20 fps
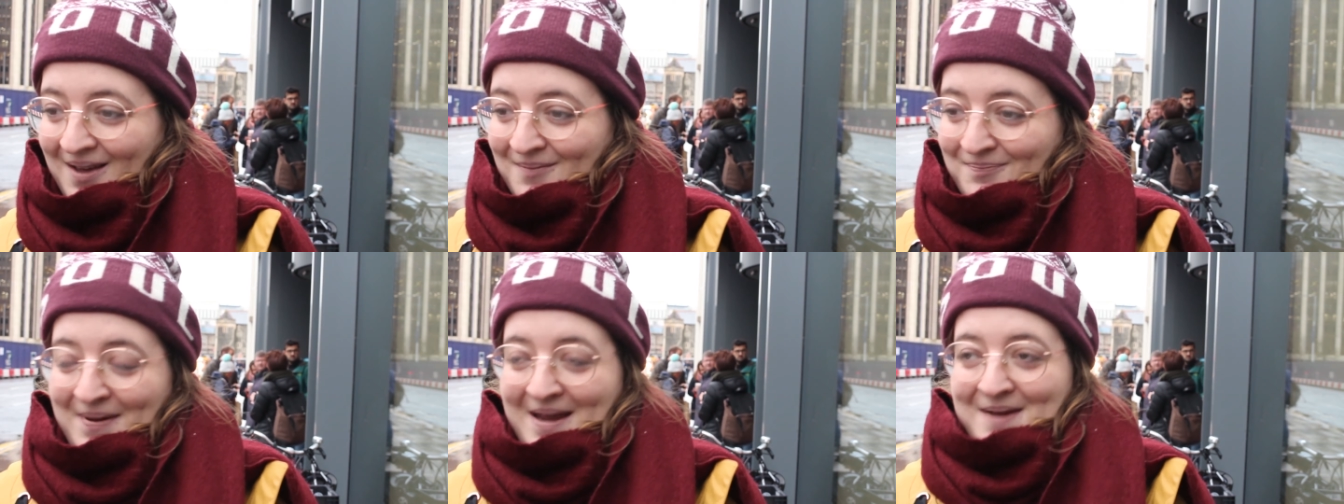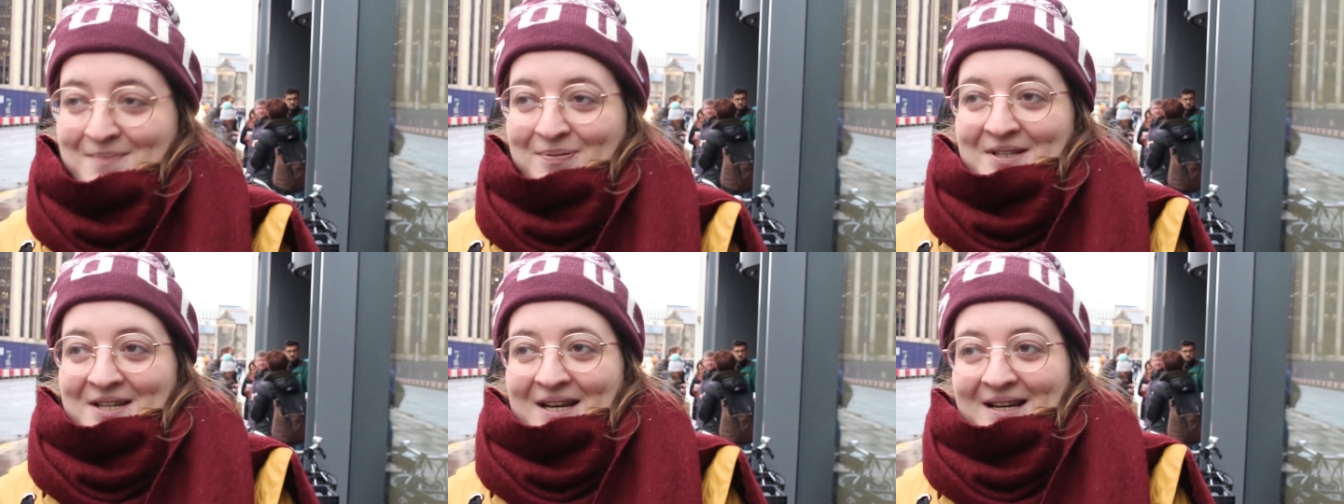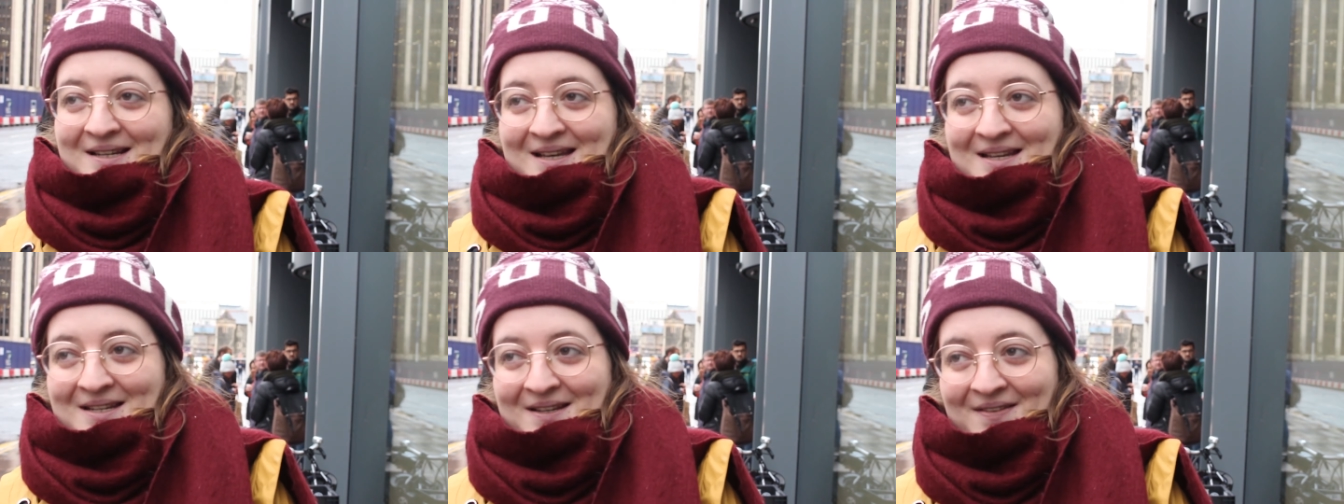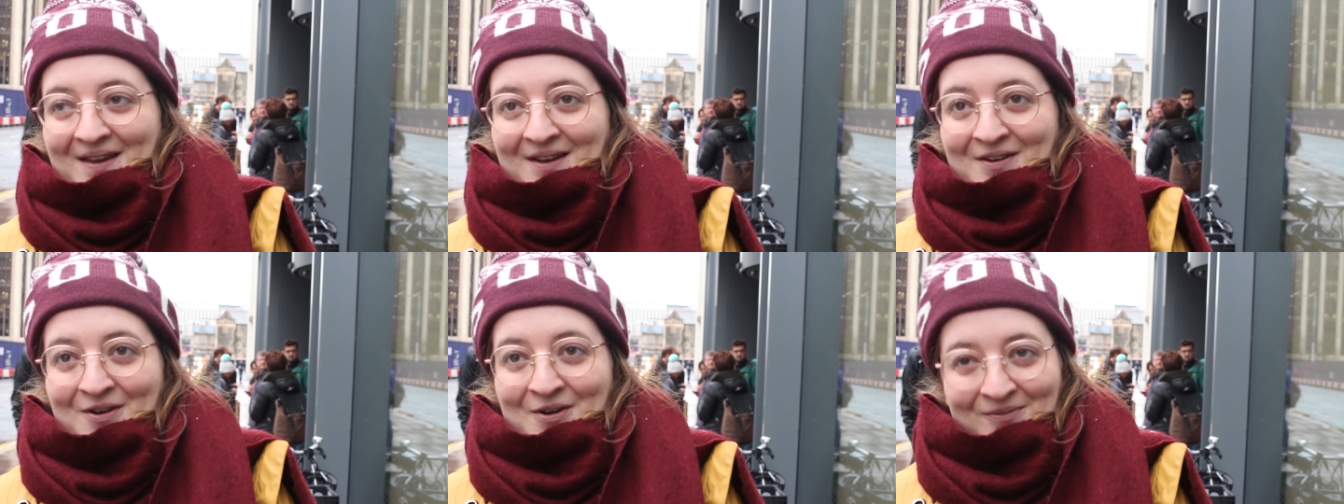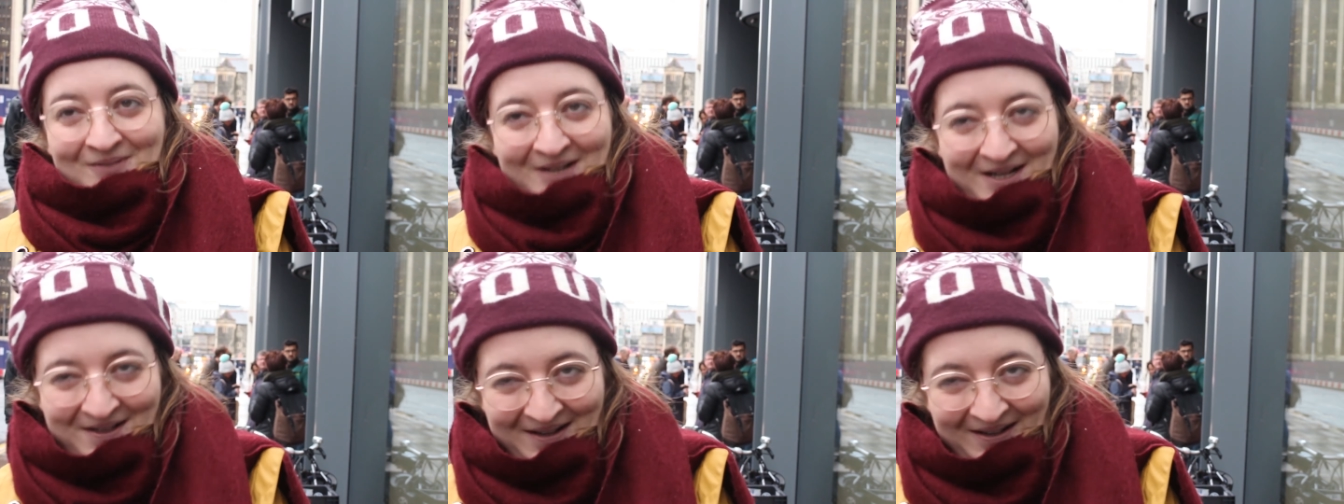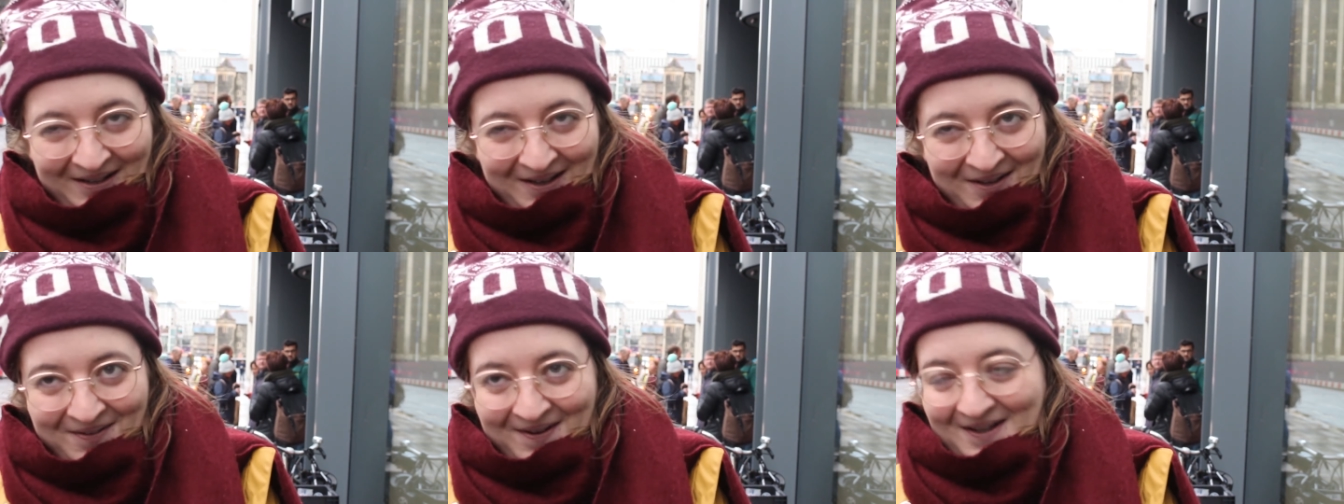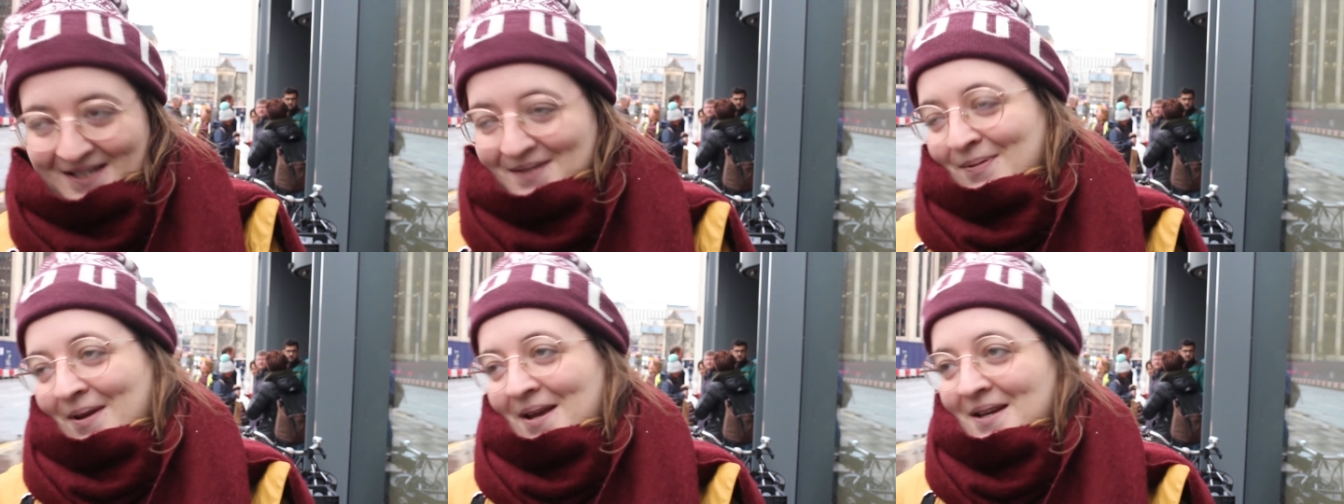being protected, and they're not really there in the
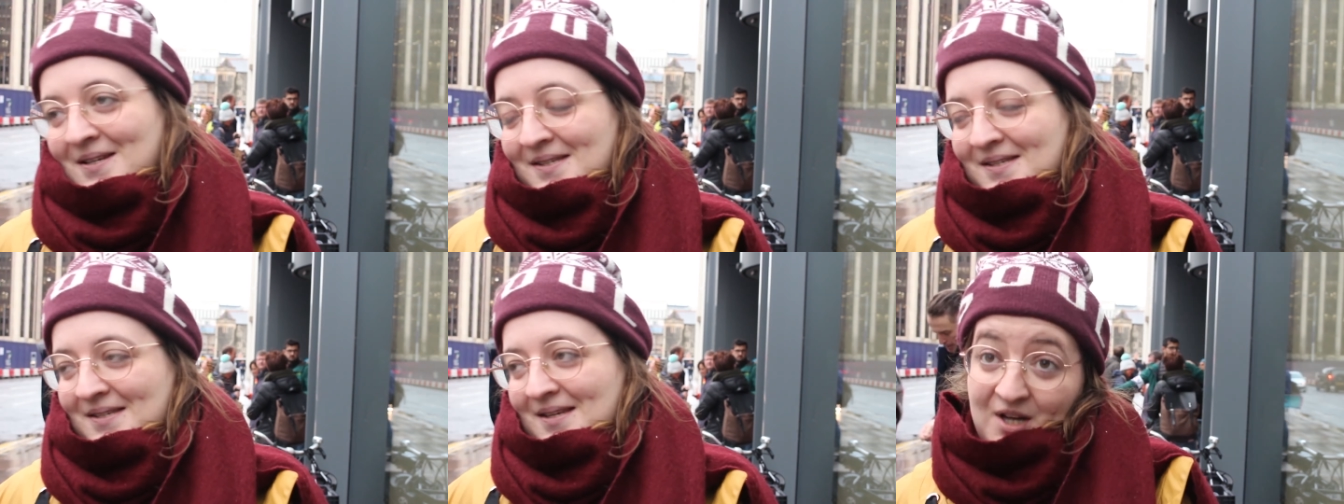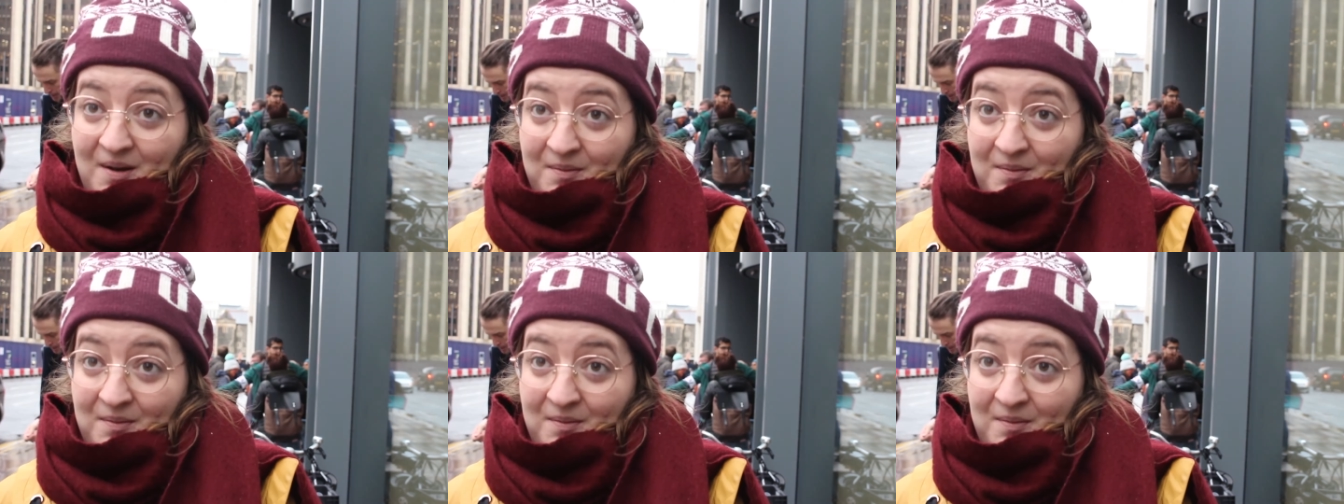first place.